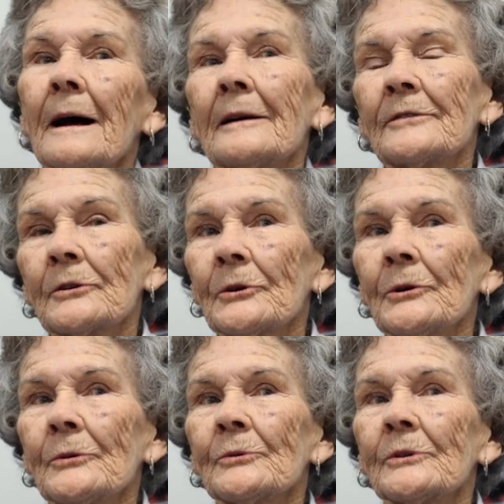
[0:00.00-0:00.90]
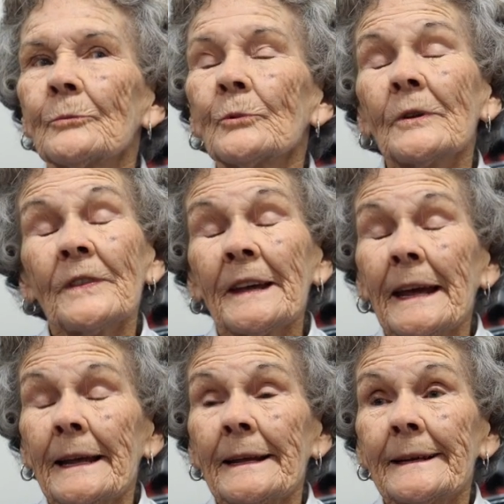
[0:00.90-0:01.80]
I've learned one
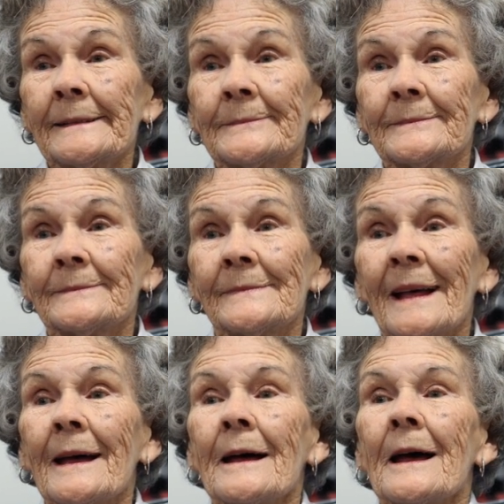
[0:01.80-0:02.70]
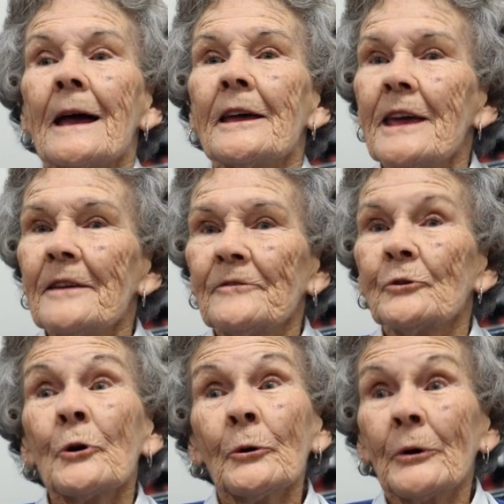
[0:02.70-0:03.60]
thing if
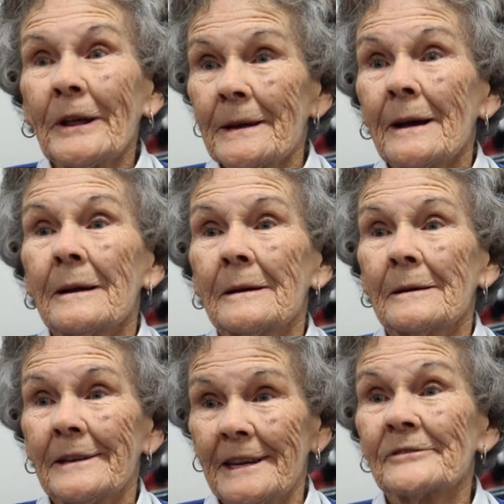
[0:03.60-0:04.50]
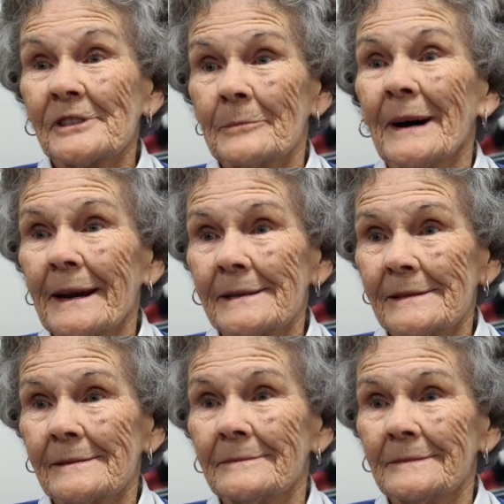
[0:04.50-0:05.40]
you're hurting, give somebody
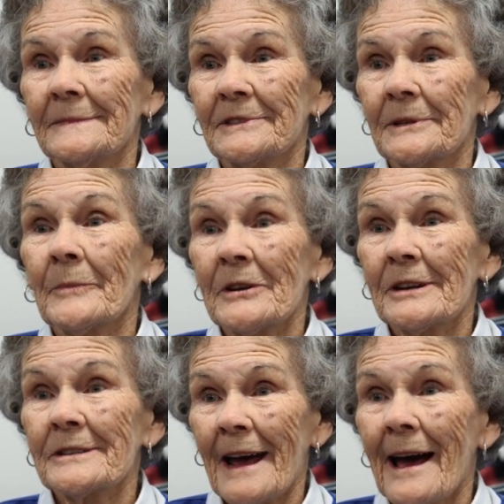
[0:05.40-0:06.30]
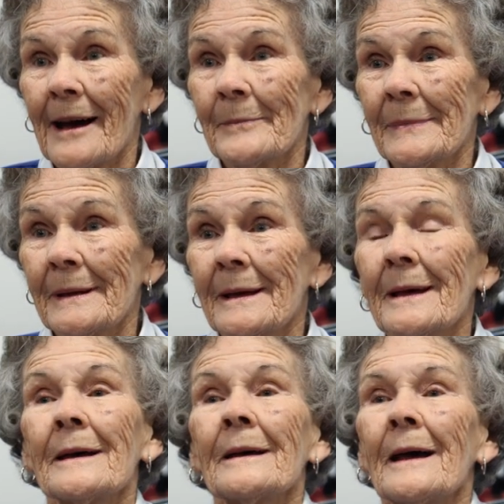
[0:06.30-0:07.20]
some, some of your time,
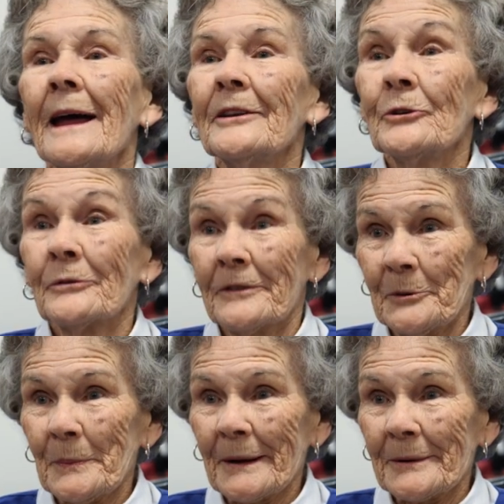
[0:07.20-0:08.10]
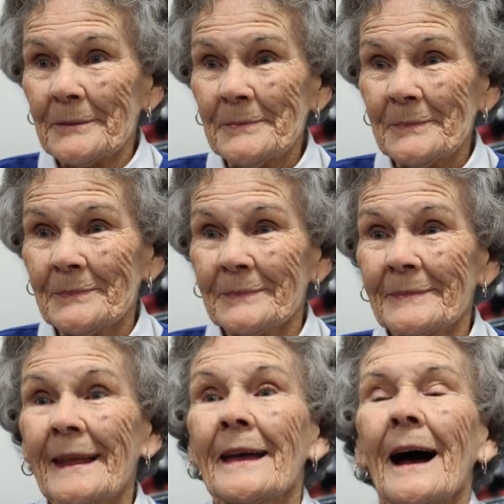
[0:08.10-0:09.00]
and you'll feel better.
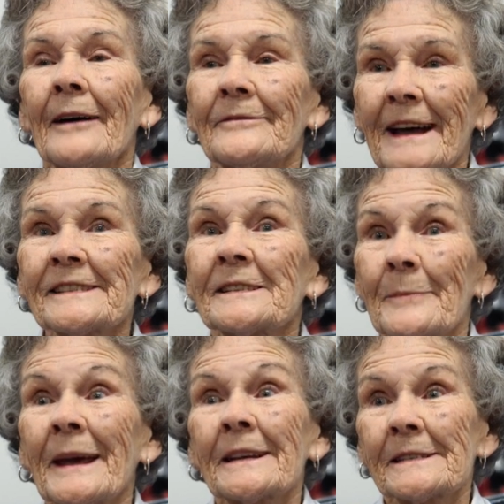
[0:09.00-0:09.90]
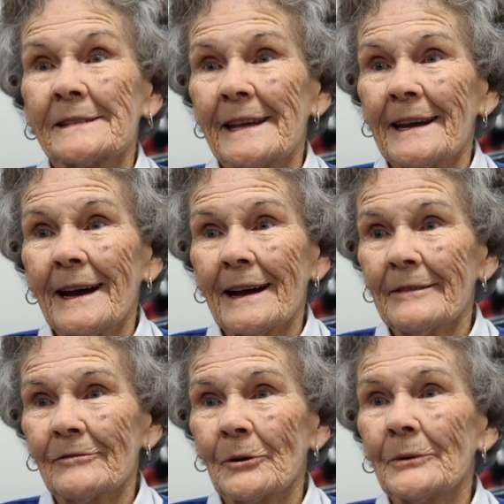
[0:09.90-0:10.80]
That's the biggest thing
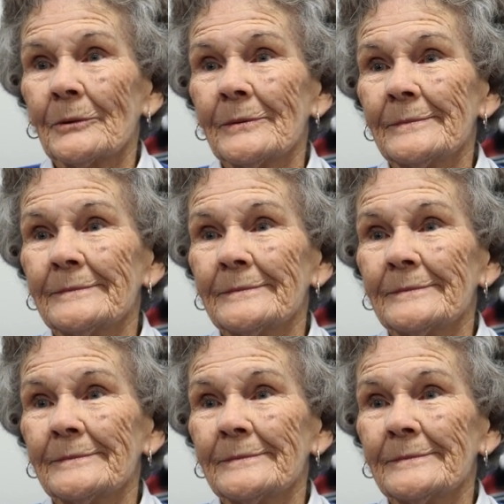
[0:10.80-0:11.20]
I've learned.